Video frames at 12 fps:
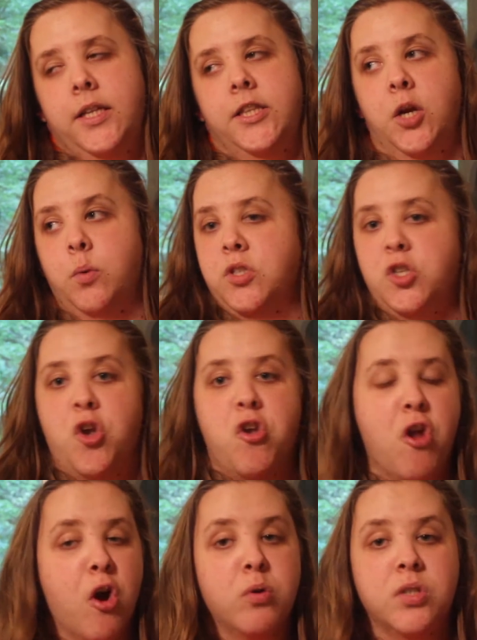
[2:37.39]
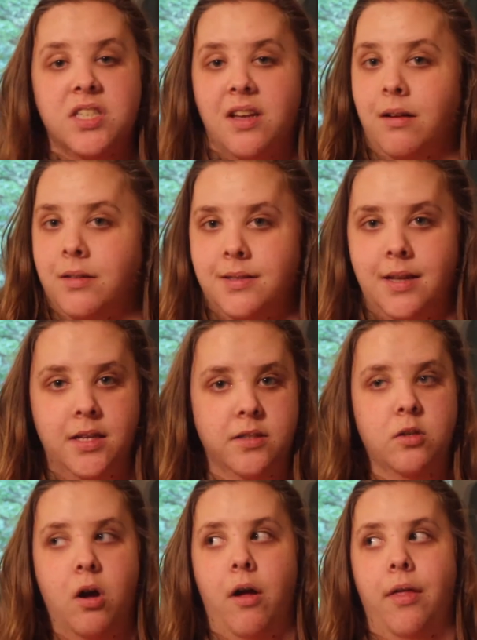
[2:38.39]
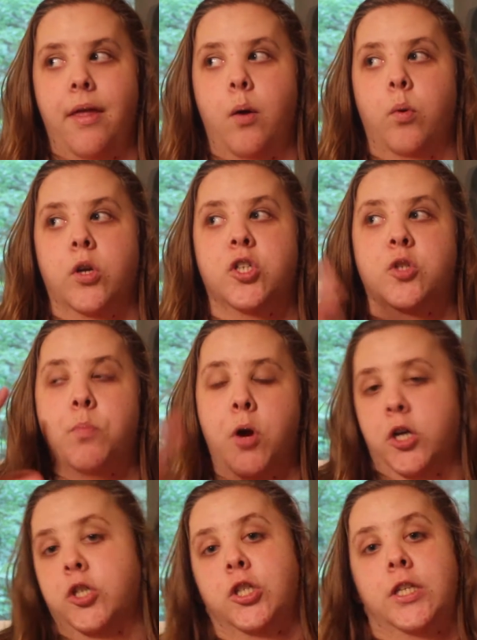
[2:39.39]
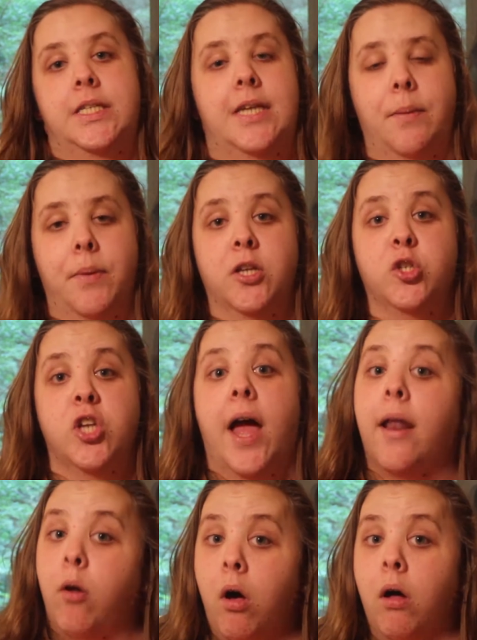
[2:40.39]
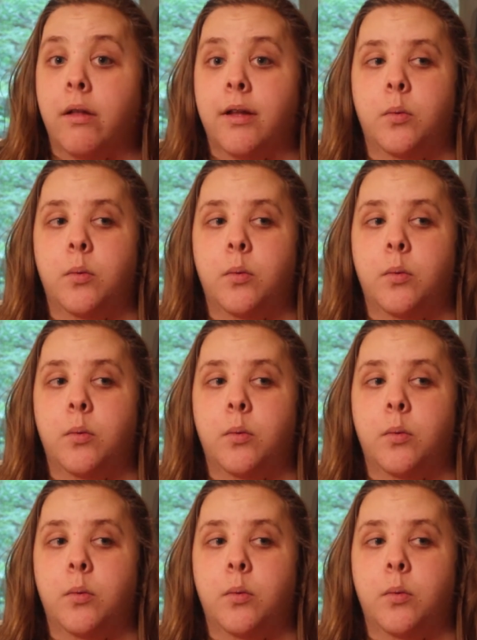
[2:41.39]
There was no cells they saw that were just partially damaged at all.